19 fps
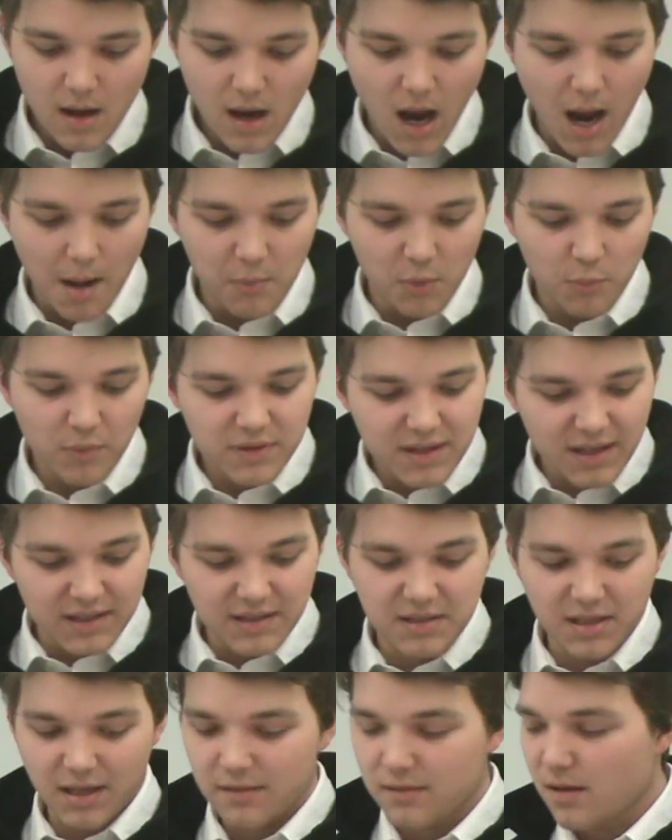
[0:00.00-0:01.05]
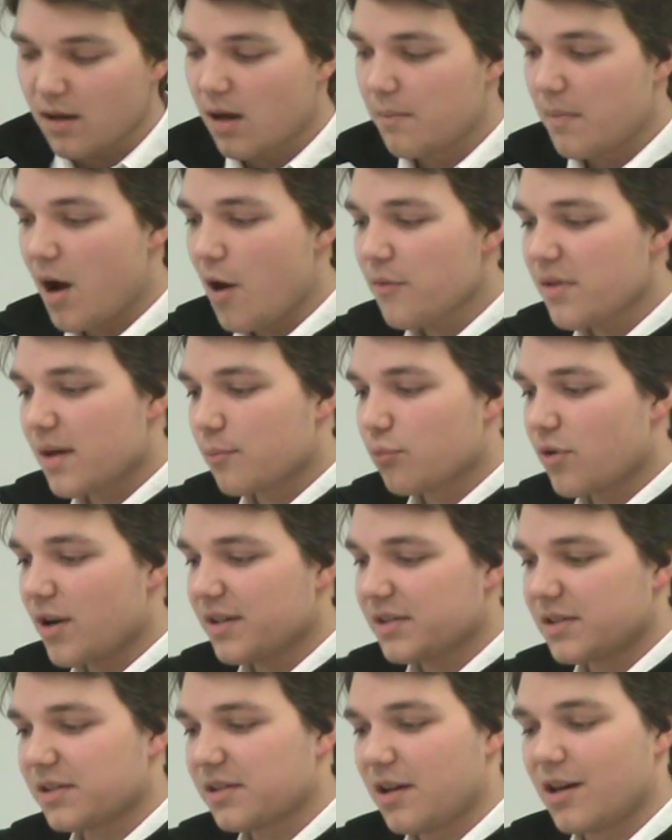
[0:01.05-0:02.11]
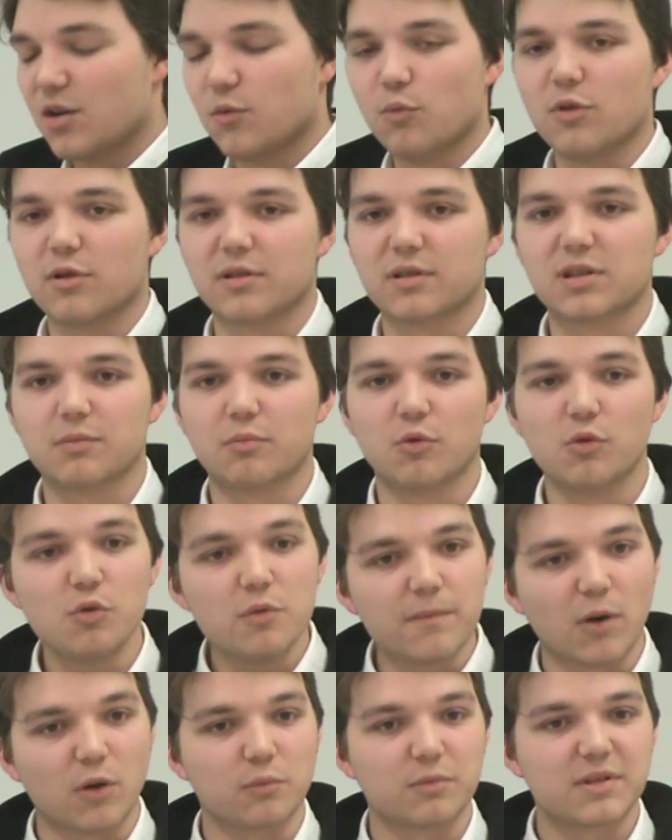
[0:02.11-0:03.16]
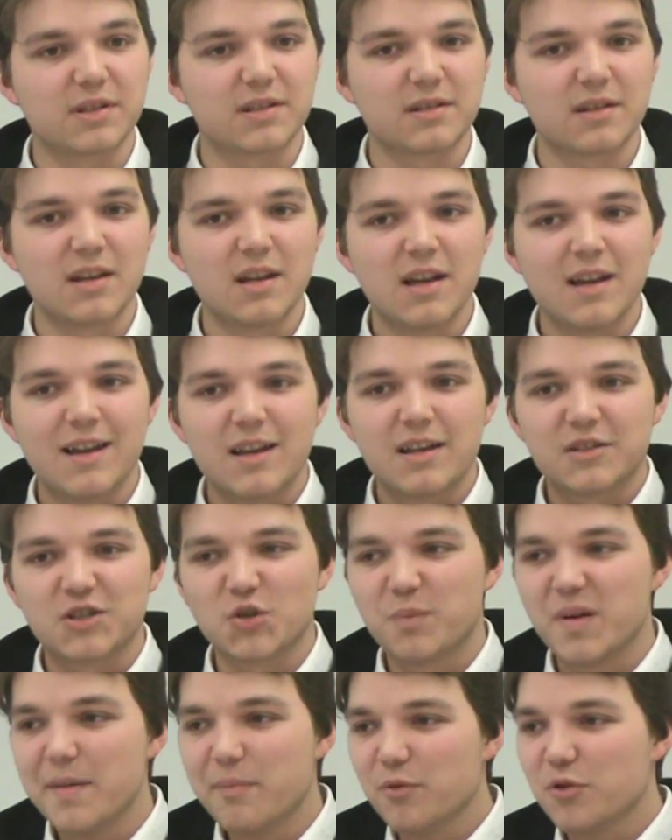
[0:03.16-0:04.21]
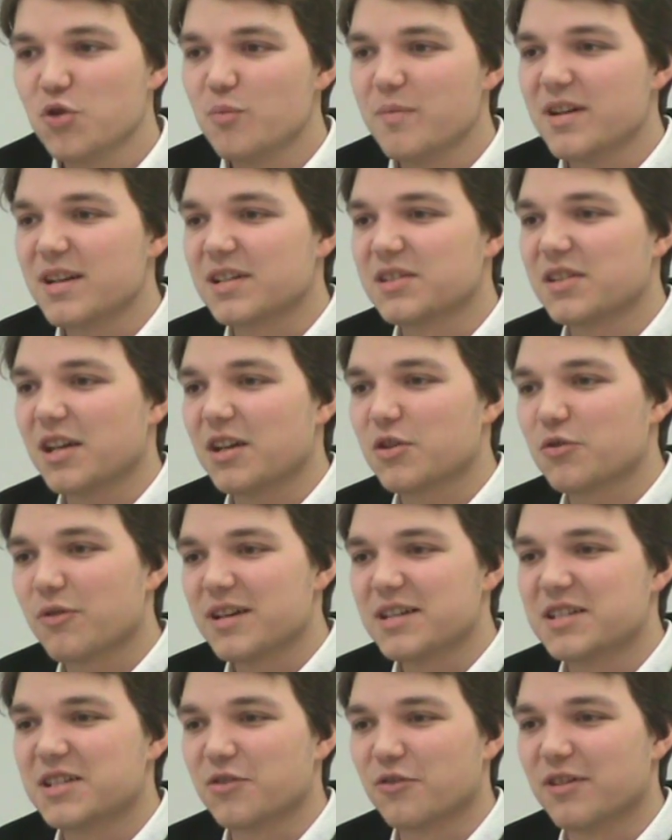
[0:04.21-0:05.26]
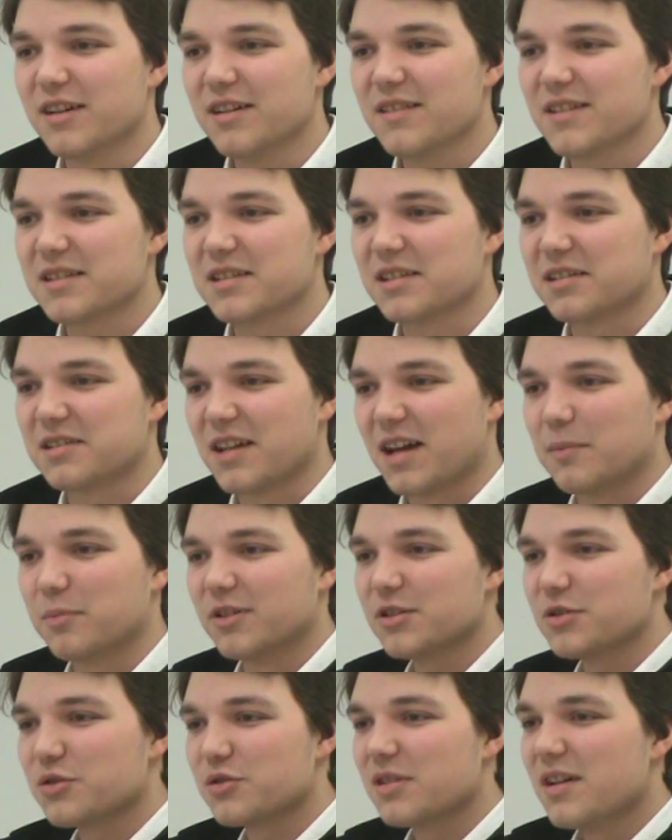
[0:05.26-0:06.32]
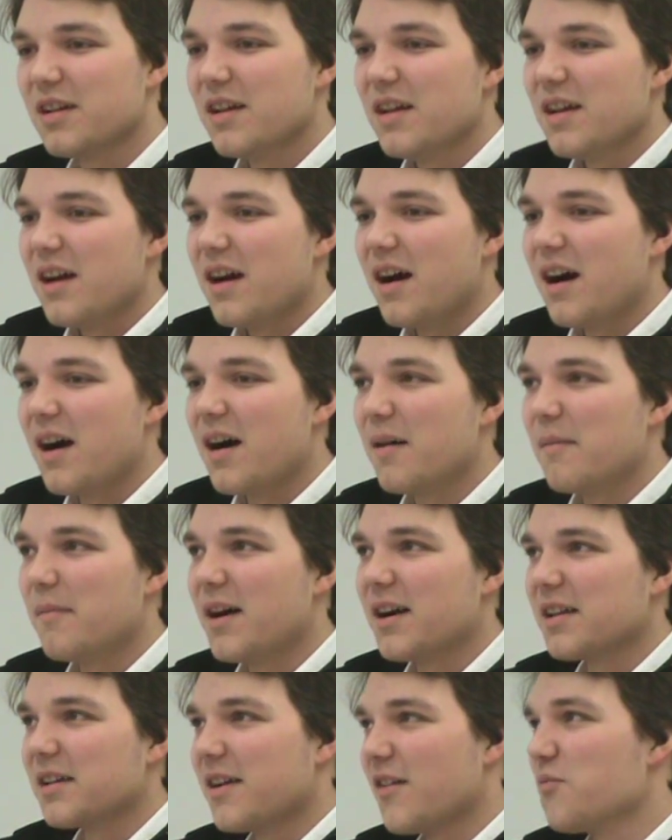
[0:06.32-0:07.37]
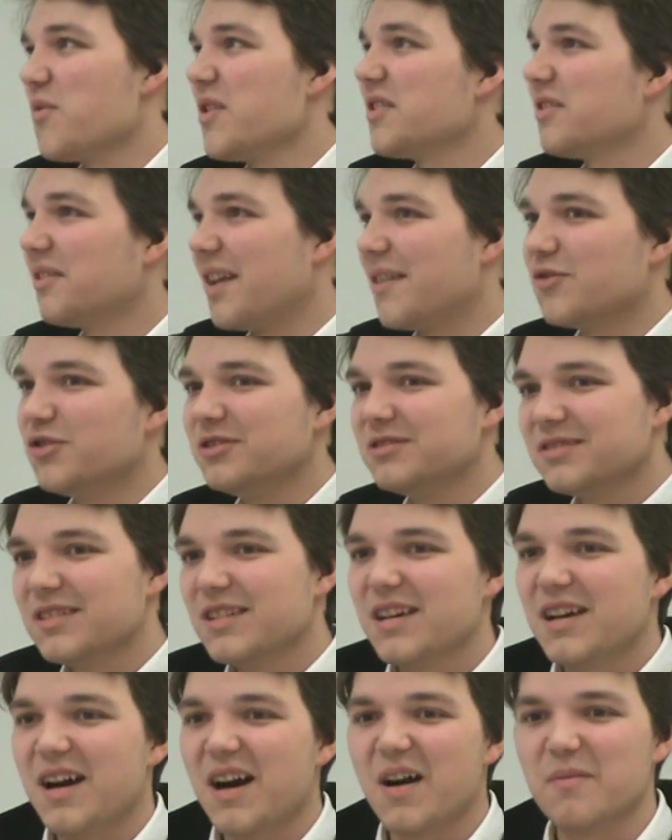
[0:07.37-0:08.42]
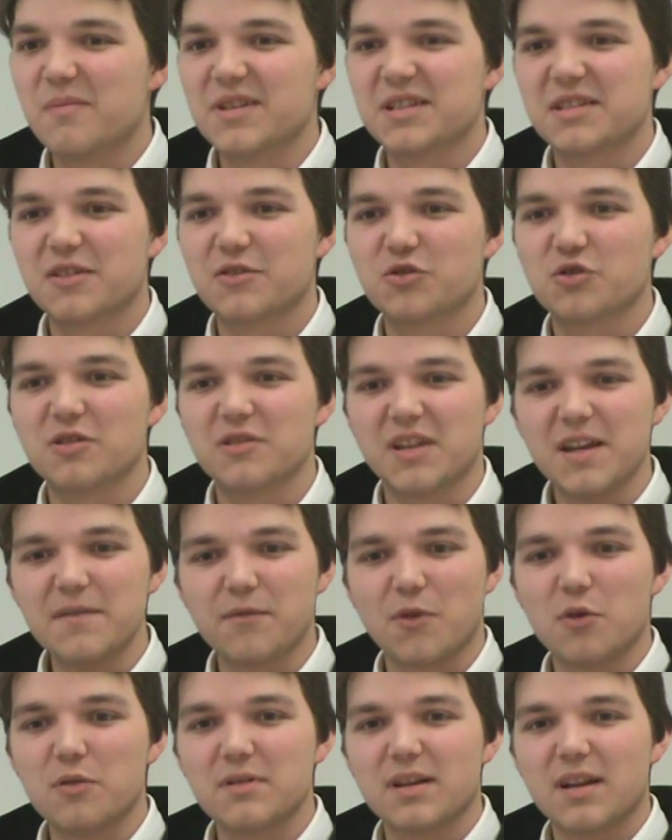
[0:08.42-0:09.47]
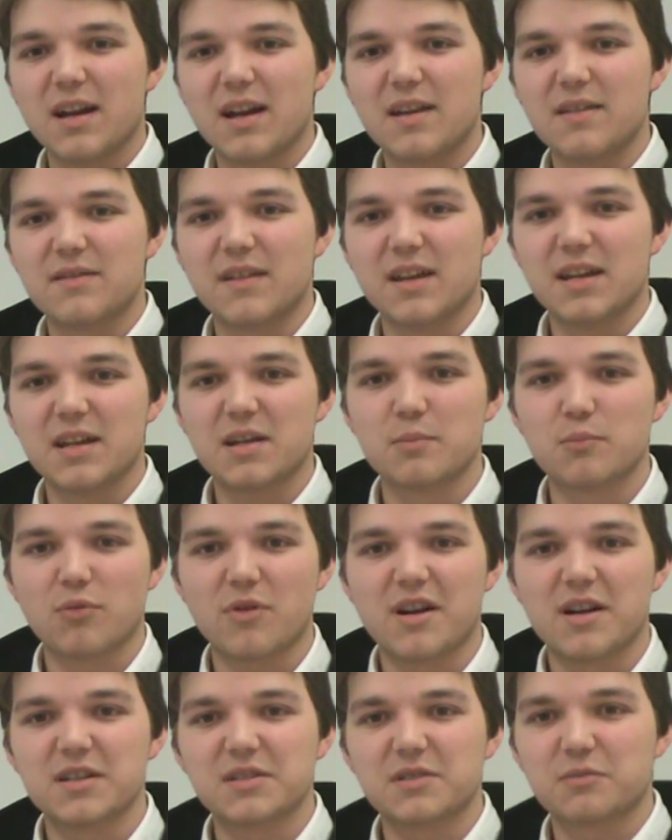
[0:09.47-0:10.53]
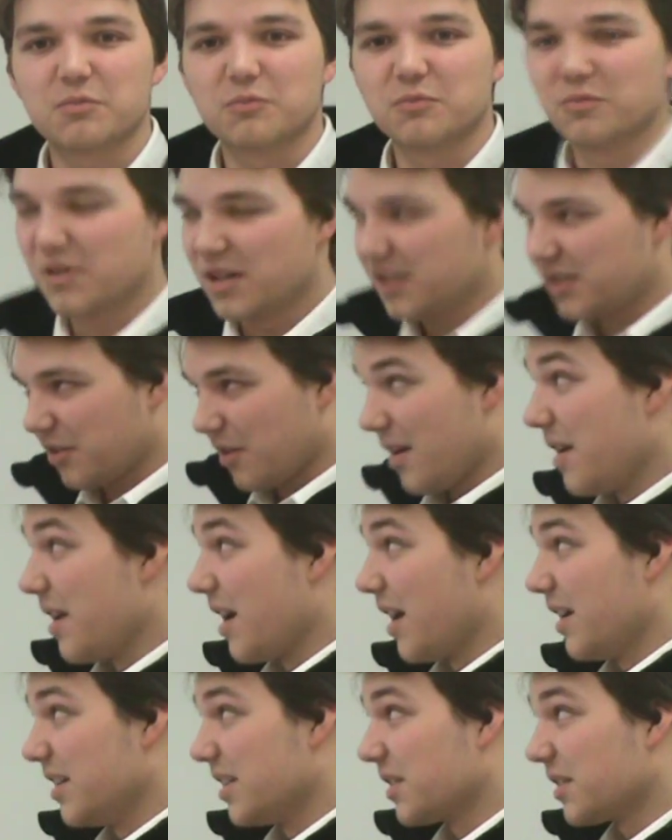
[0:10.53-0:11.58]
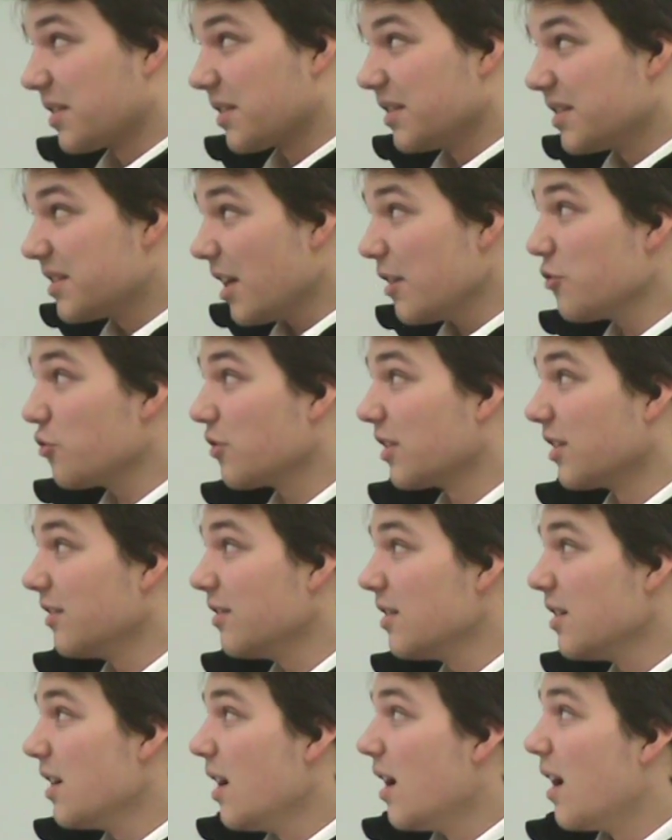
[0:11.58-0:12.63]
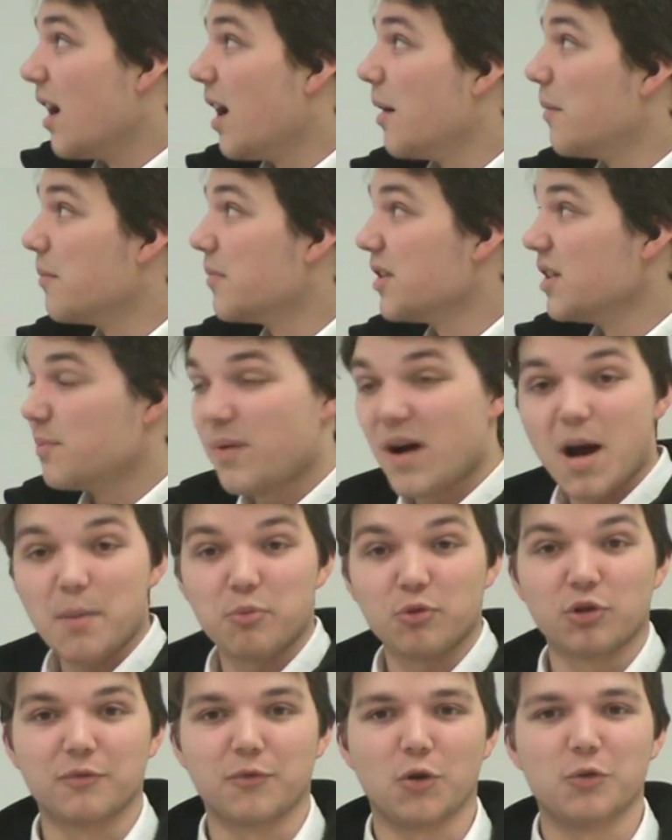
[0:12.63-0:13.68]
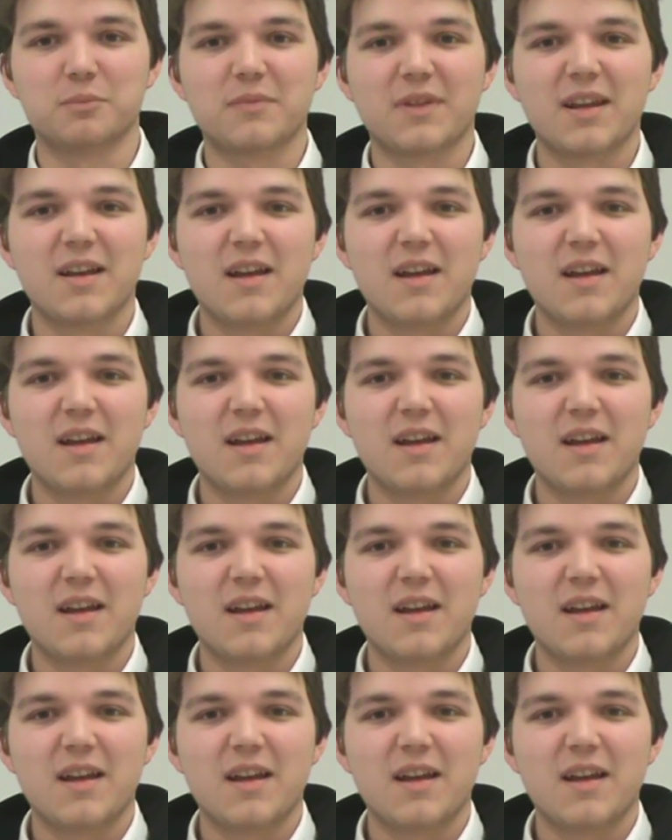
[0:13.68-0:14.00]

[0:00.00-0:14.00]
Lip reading: And with that said, how that process kind of works. Well, who votes? So people who meet a set criteria that's established on a governmental level, essentially they vote, and they comprise what is essentially the popular vote.